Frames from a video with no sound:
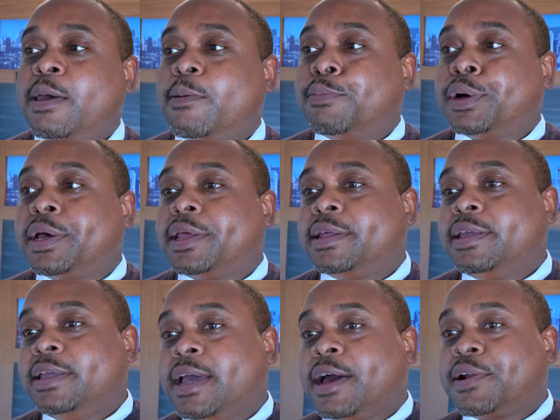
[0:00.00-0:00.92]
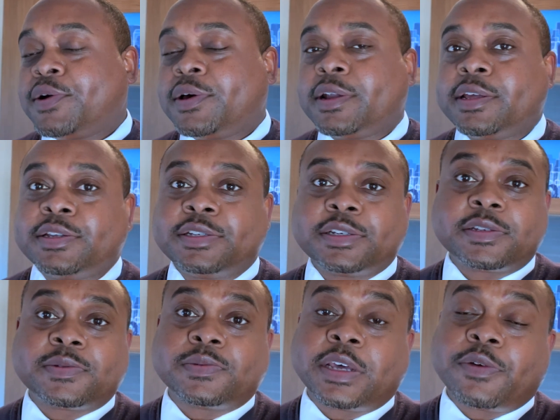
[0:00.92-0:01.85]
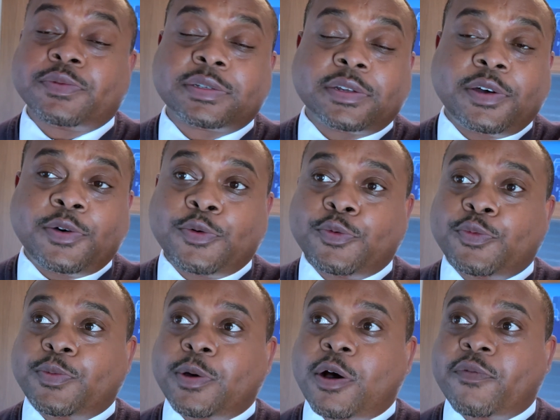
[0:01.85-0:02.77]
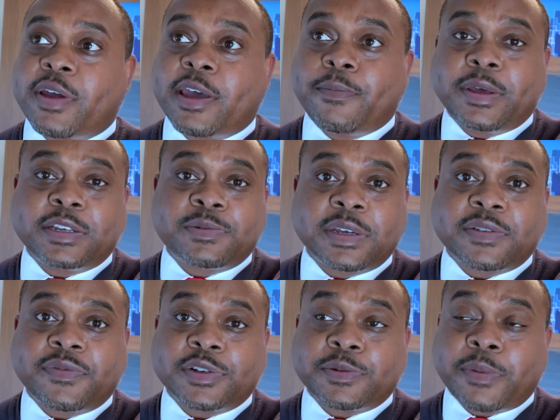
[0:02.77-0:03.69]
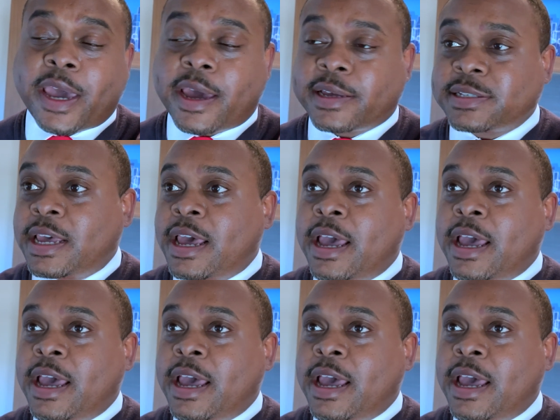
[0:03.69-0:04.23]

But he got on and there was no overhead bin space for his bags.